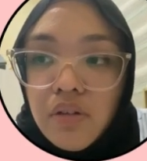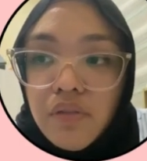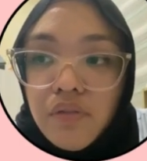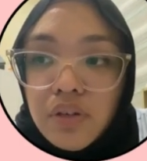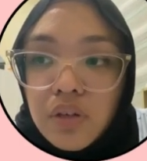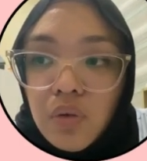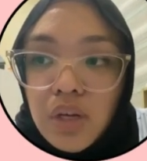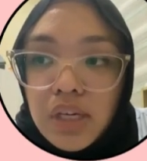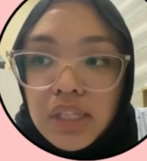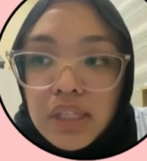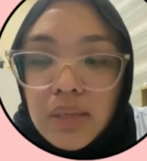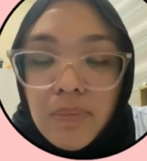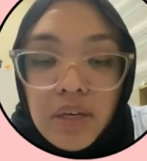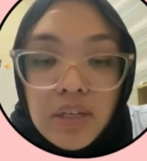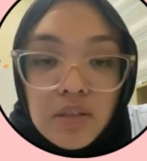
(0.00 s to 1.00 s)
of the
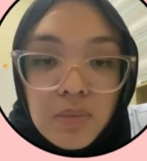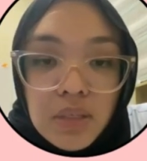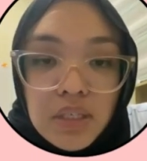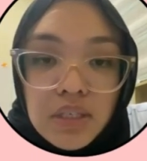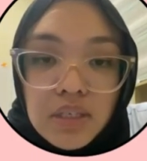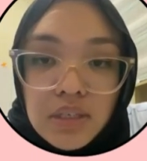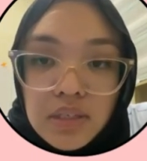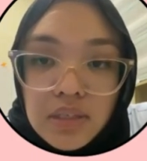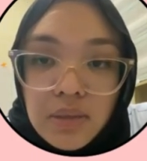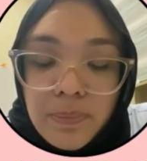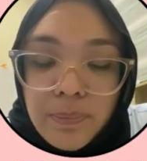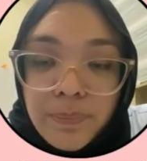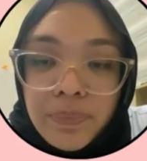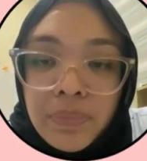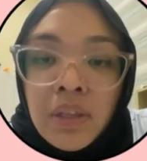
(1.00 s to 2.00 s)
quality management system.